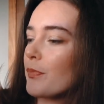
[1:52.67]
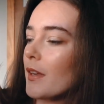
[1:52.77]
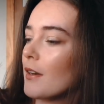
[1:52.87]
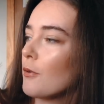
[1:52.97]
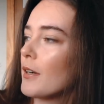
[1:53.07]

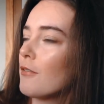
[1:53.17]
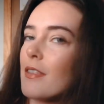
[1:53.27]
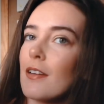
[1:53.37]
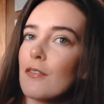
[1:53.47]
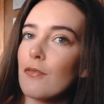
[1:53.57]
I don't want
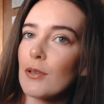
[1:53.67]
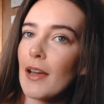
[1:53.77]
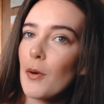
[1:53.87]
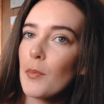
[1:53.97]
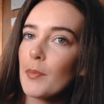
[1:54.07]
everything to fall
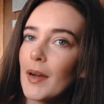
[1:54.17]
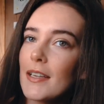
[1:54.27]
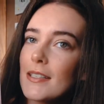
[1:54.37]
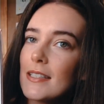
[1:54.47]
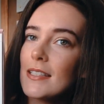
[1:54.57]
out, but
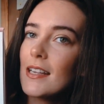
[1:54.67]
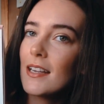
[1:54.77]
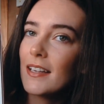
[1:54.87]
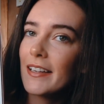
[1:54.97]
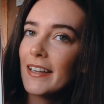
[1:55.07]

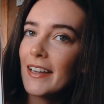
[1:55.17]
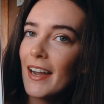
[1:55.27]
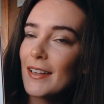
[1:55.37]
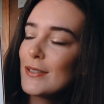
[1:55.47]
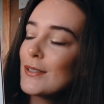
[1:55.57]

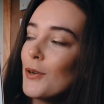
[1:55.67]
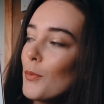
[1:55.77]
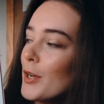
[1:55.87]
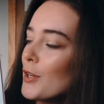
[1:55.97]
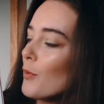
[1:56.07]
yeah,
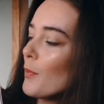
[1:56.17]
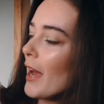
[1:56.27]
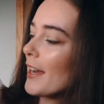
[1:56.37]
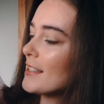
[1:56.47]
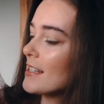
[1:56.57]
super cute
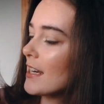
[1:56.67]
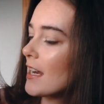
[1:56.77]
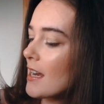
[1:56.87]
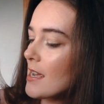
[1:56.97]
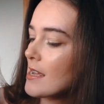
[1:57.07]

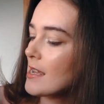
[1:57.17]
packaging.